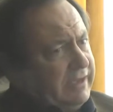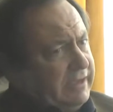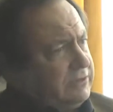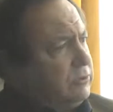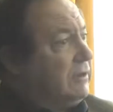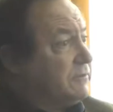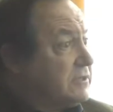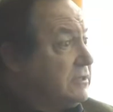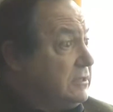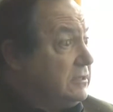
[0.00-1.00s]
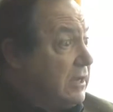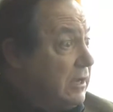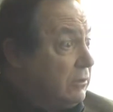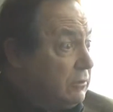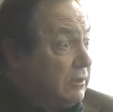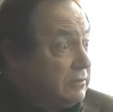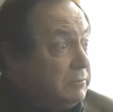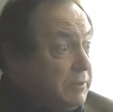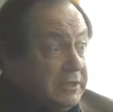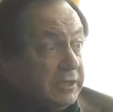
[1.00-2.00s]
And you have seen now,
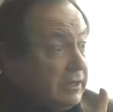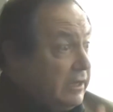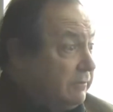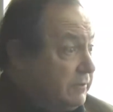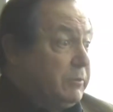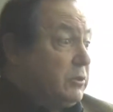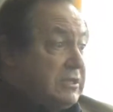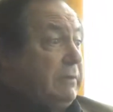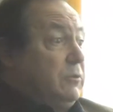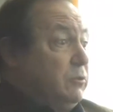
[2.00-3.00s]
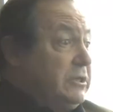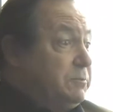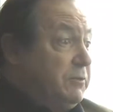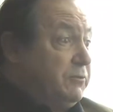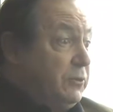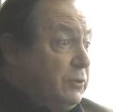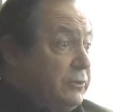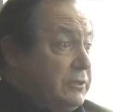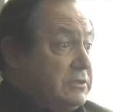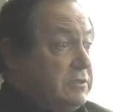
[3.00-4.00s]
immediately after, about some weeks
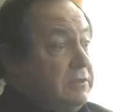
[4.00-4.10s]
before this,